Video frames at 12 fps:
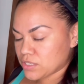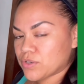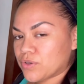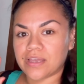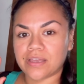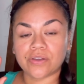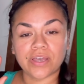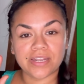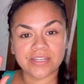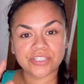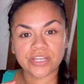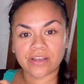So go, go ahead
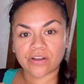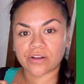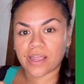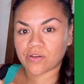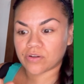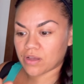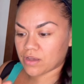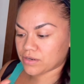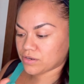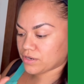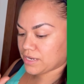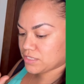and check her out on
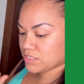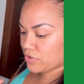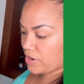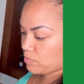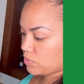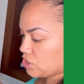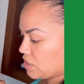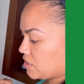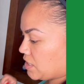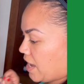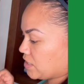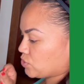her Instagram, which is
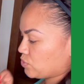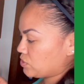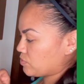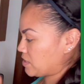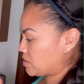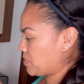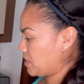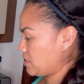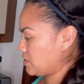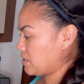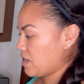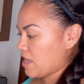at juice
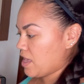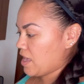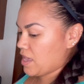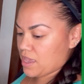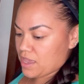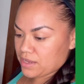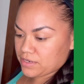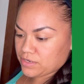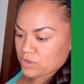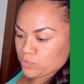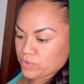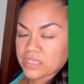recipes.
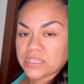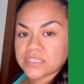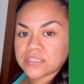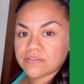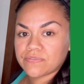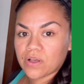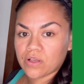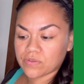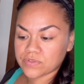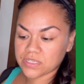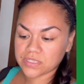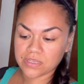And this
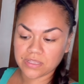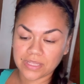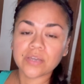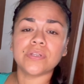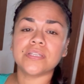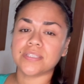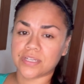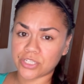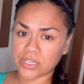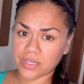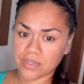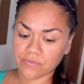involves, this liquid
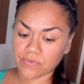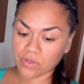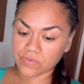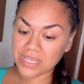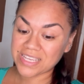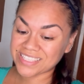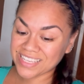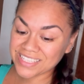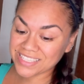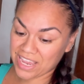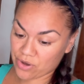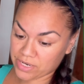sunshine involves
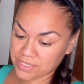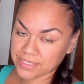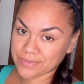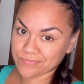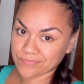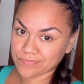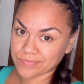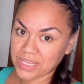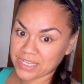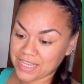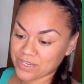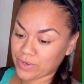six carrots.
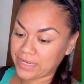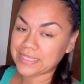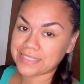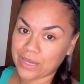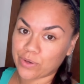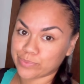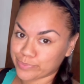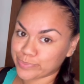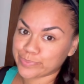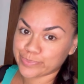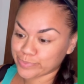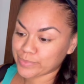I had to write this down.
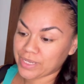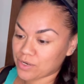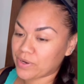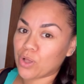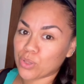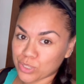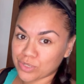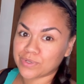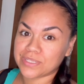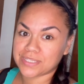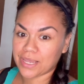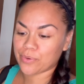I gotta write all the good
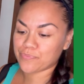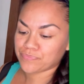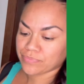ones down.